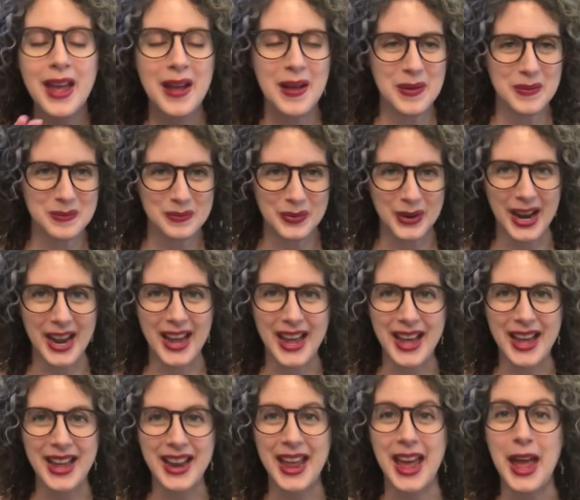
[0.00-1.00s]

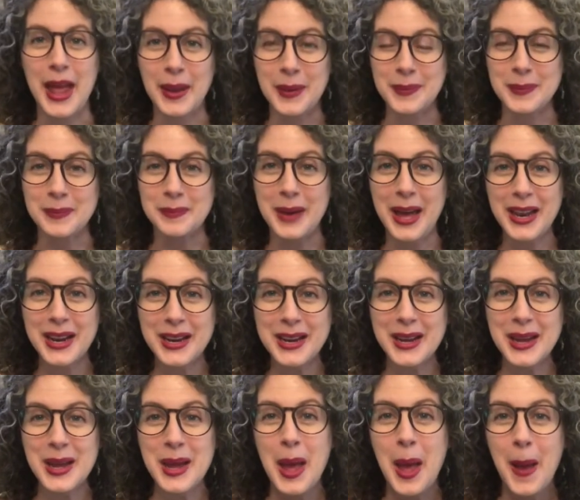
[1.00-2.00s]
Bread and butter,
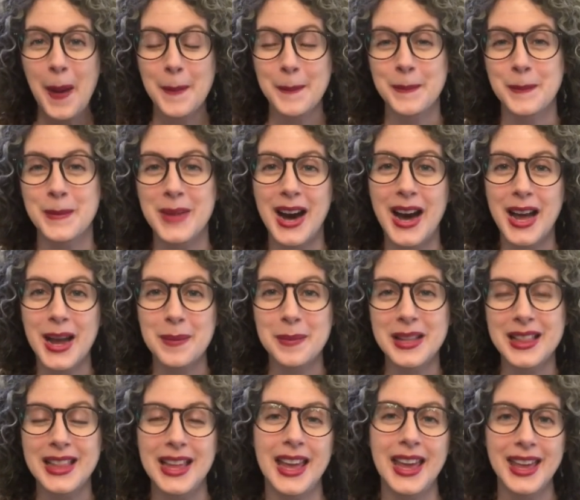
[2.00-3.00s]

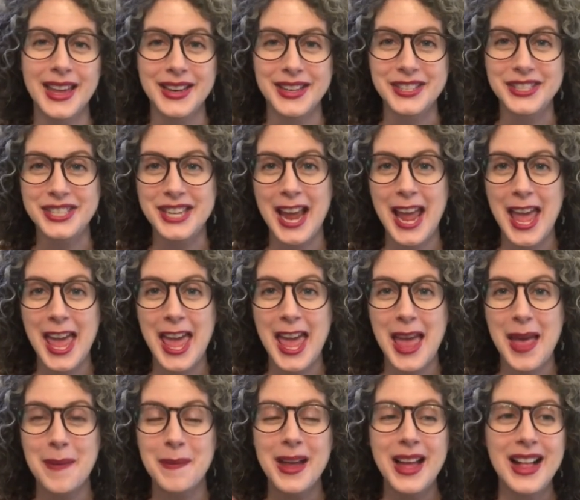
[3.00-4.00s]
marmalade and
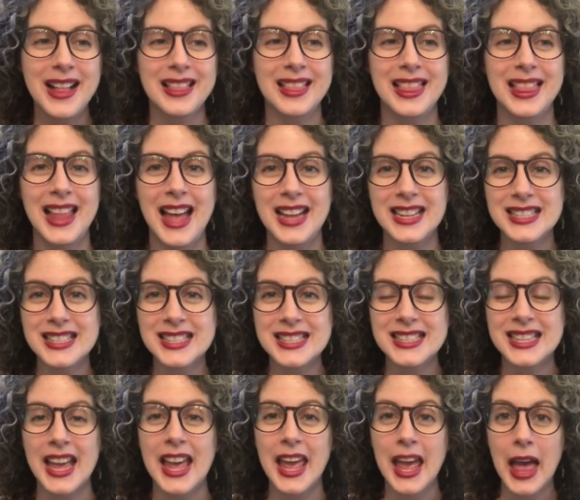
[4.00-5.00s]
jam. Let's
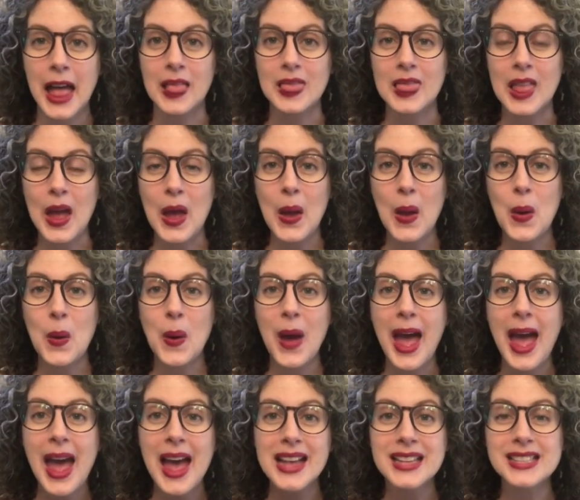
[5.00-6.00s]
say hello
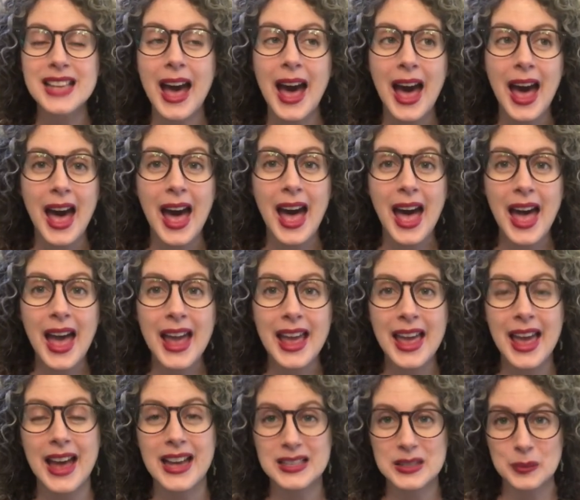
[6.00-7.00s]
as high
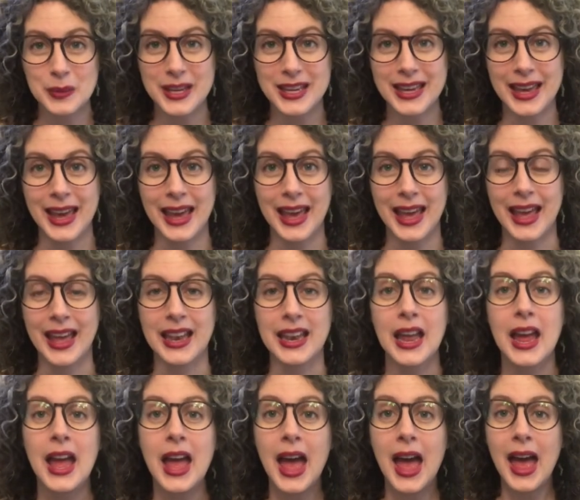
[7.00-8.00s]
as we can.
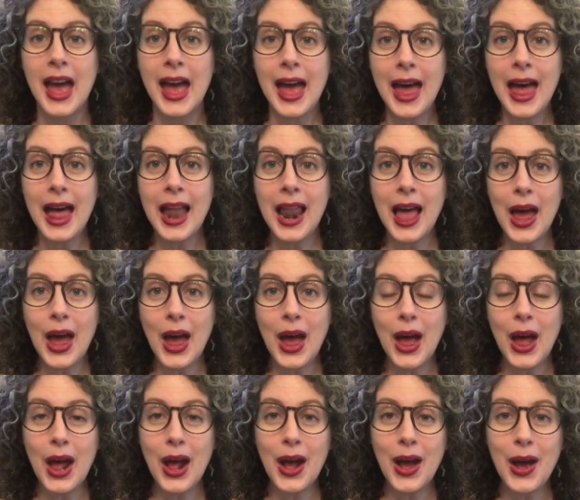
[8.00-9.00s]

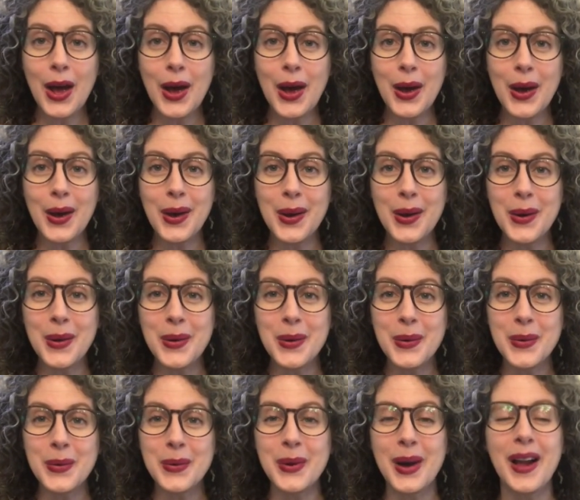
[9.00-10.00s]

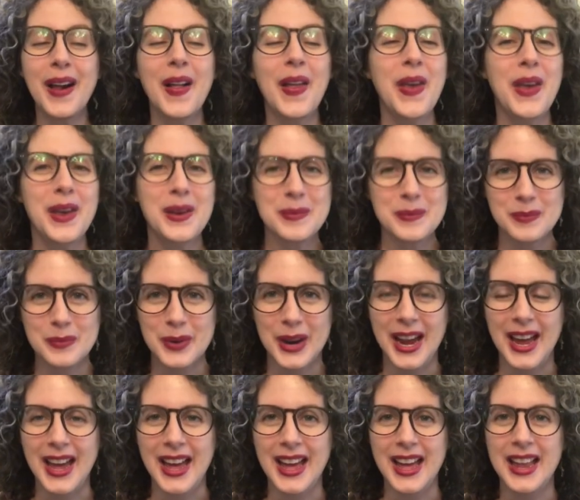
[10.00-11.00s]
Hello!
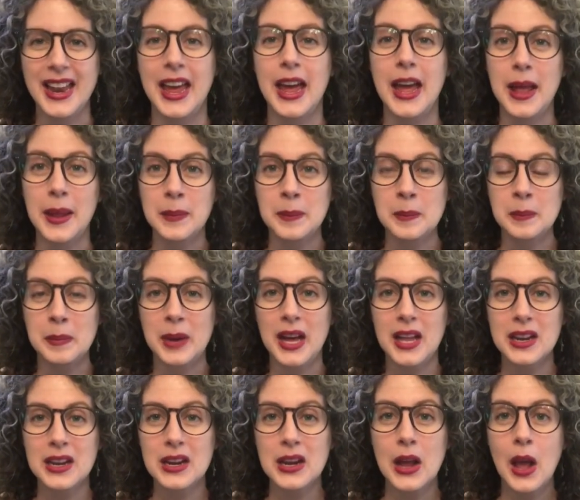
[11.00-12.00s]
Bread and
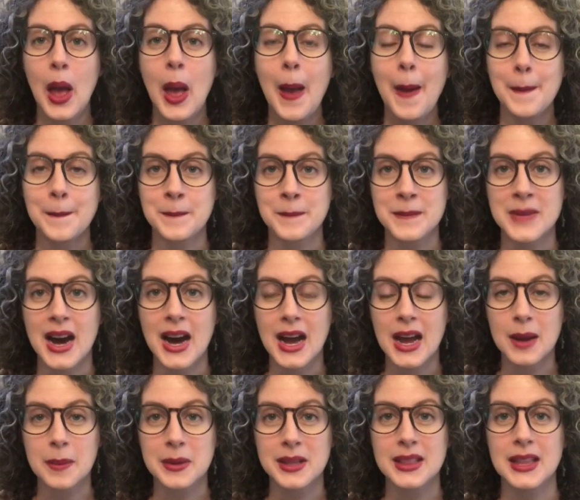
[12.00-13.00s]
butter,
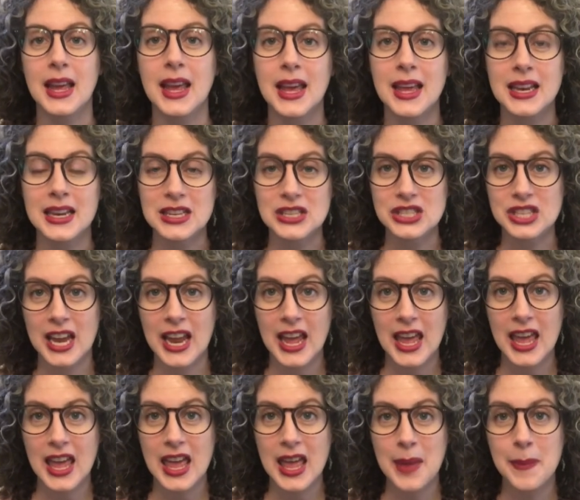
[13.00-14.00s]
marmalade and
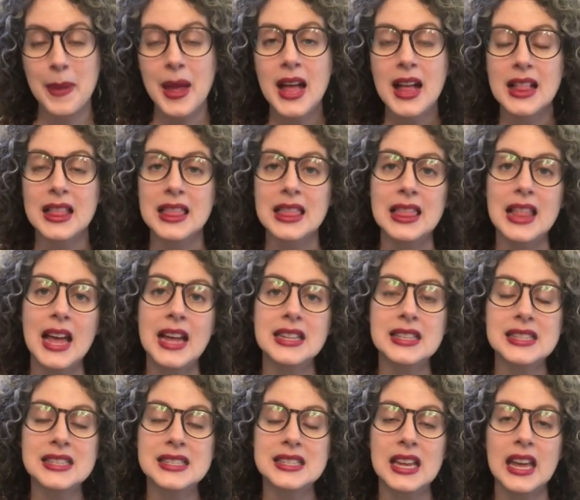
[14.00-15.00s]
jam.
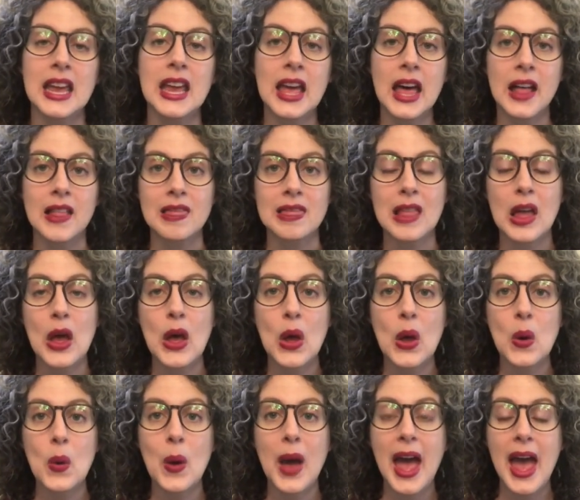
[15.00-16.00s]
Let's say
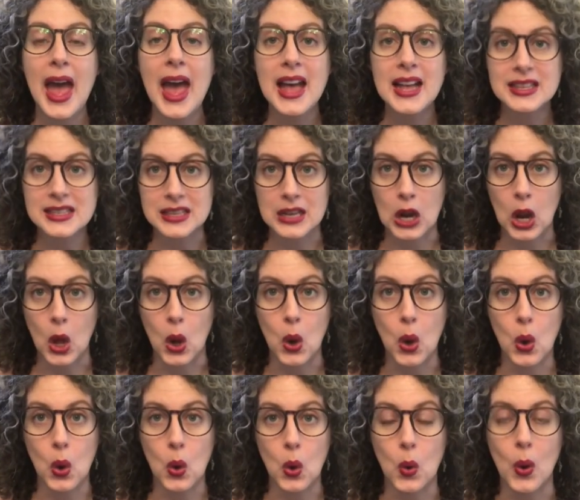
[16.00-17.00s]
hello as
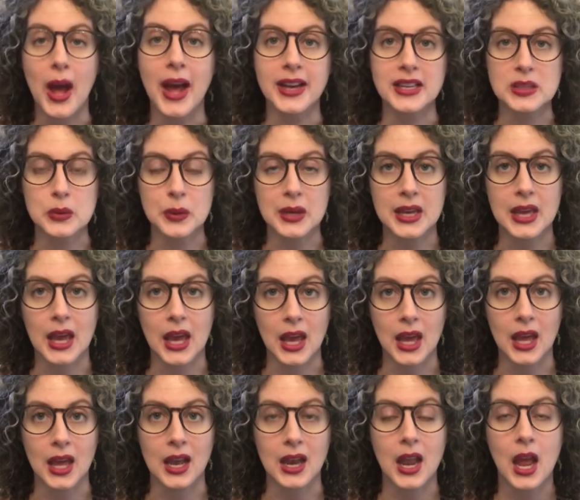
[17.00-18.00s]
low as we
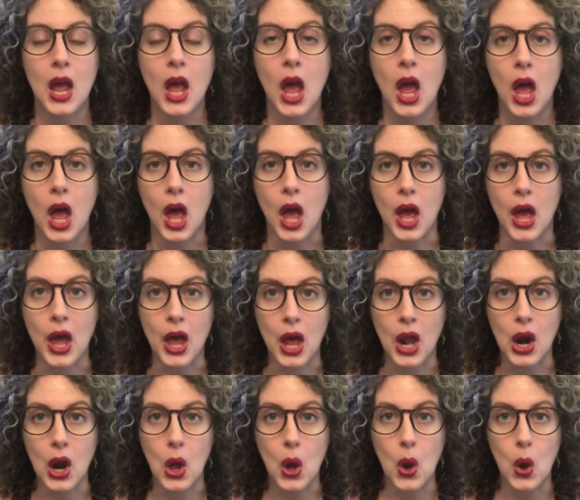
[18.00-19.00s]
can.
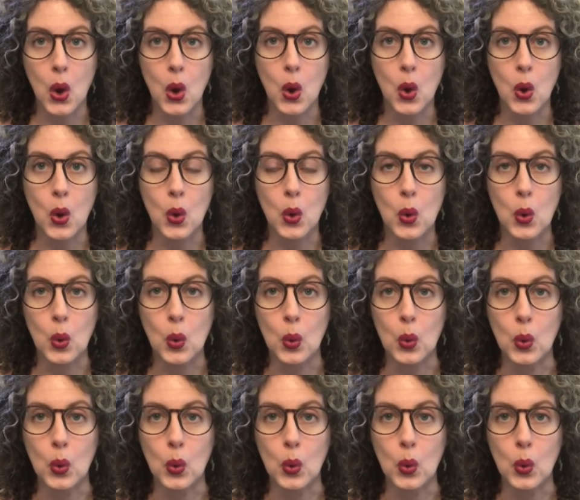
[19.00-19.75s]
Hello.